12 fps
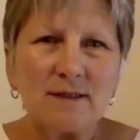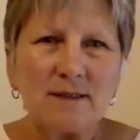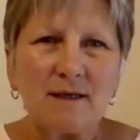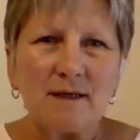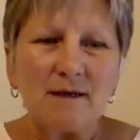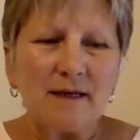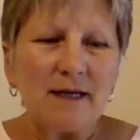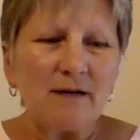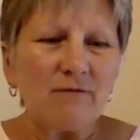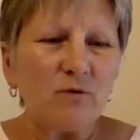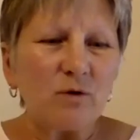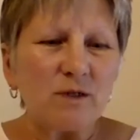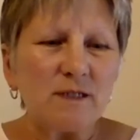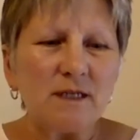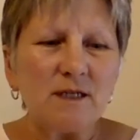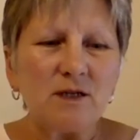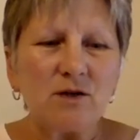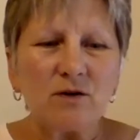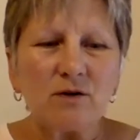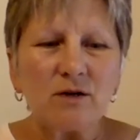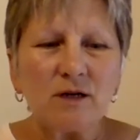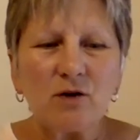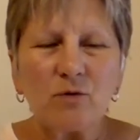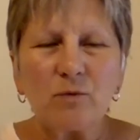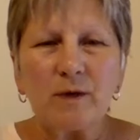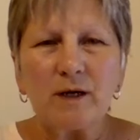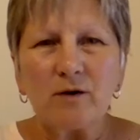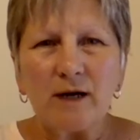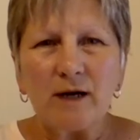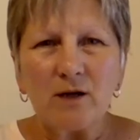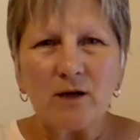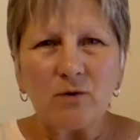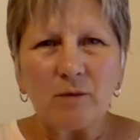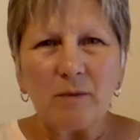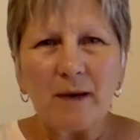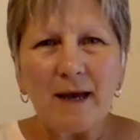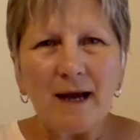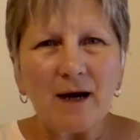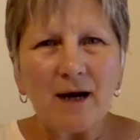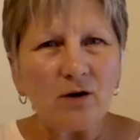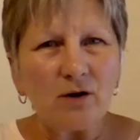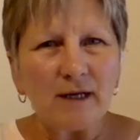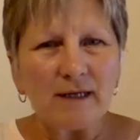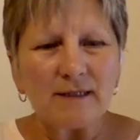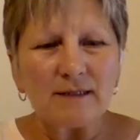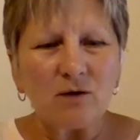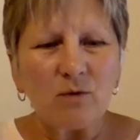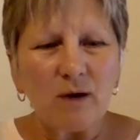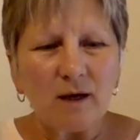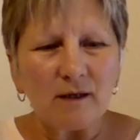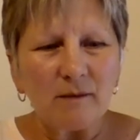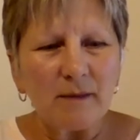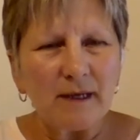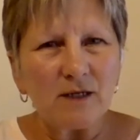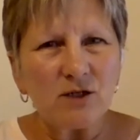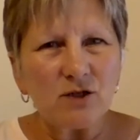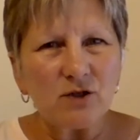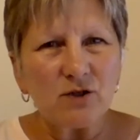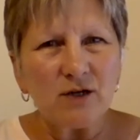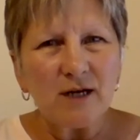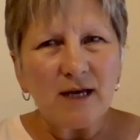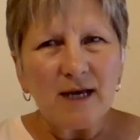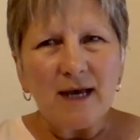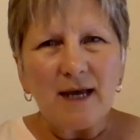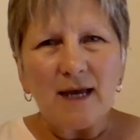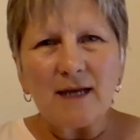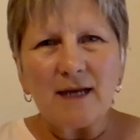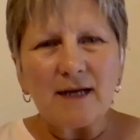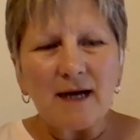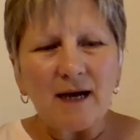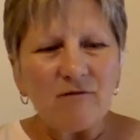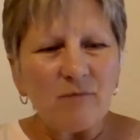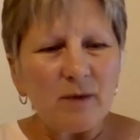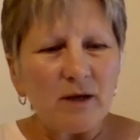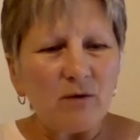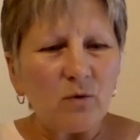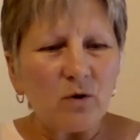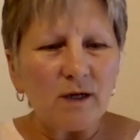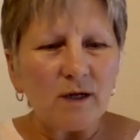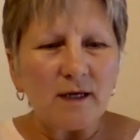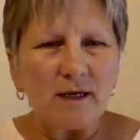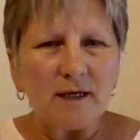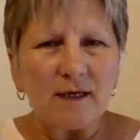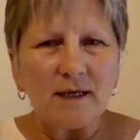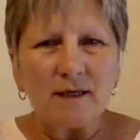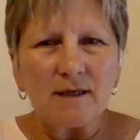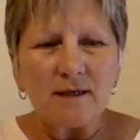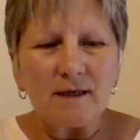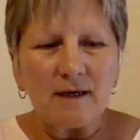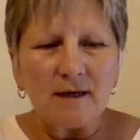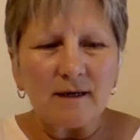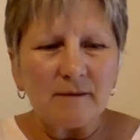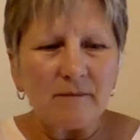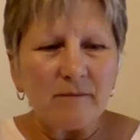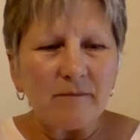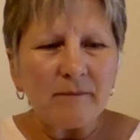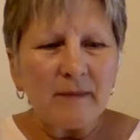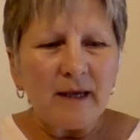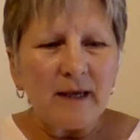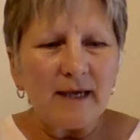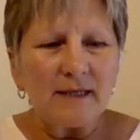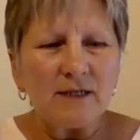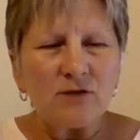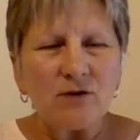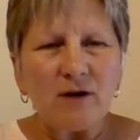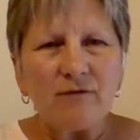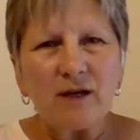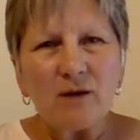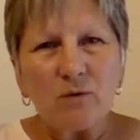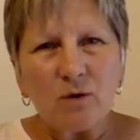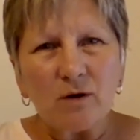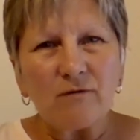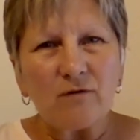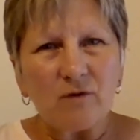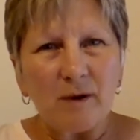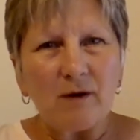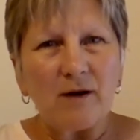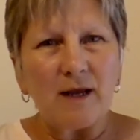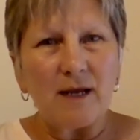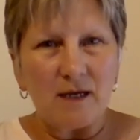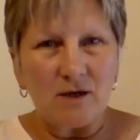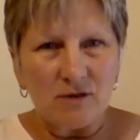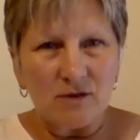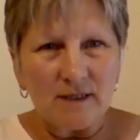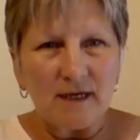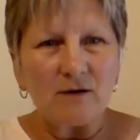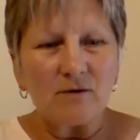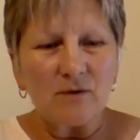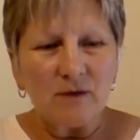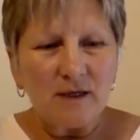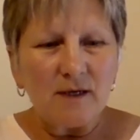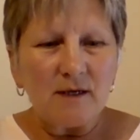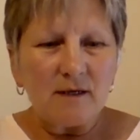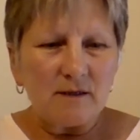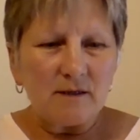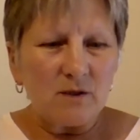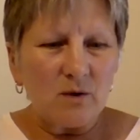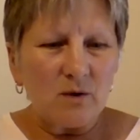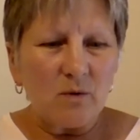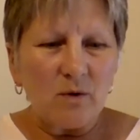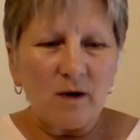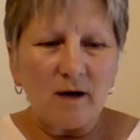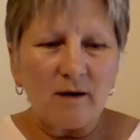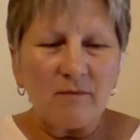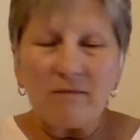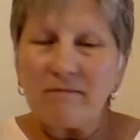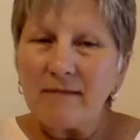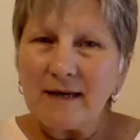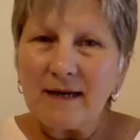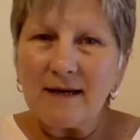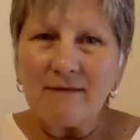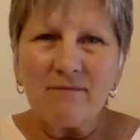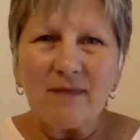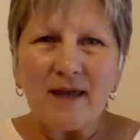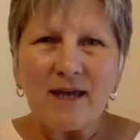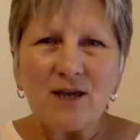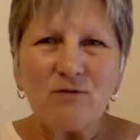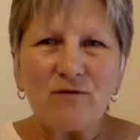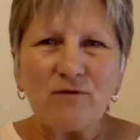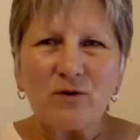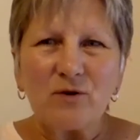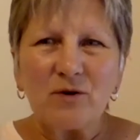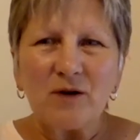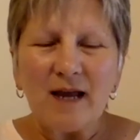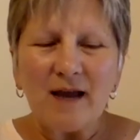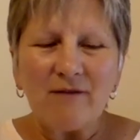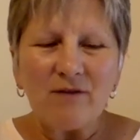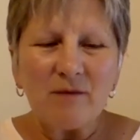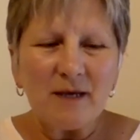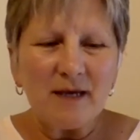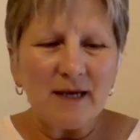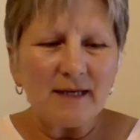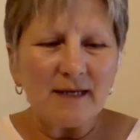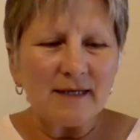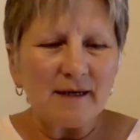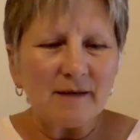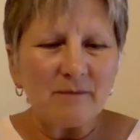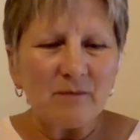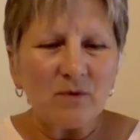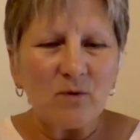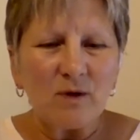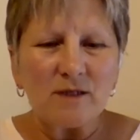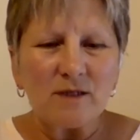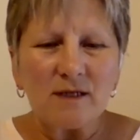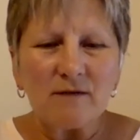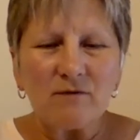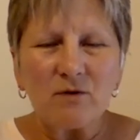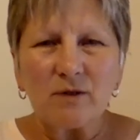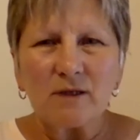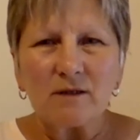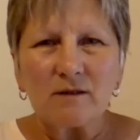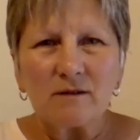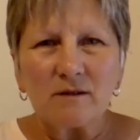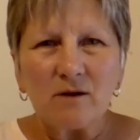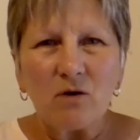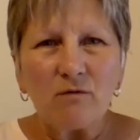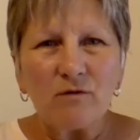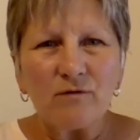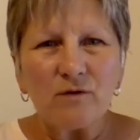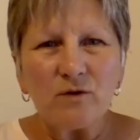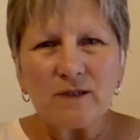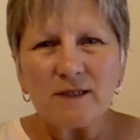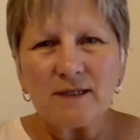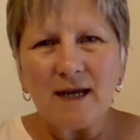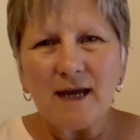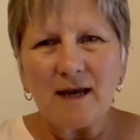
uh, had a 14 year career at Hewlett Packard as a quality manager, and I've been working in um, anti trafficking work for about eight years now. So um, again, thank you for having me, and I'm going to give you a little overview today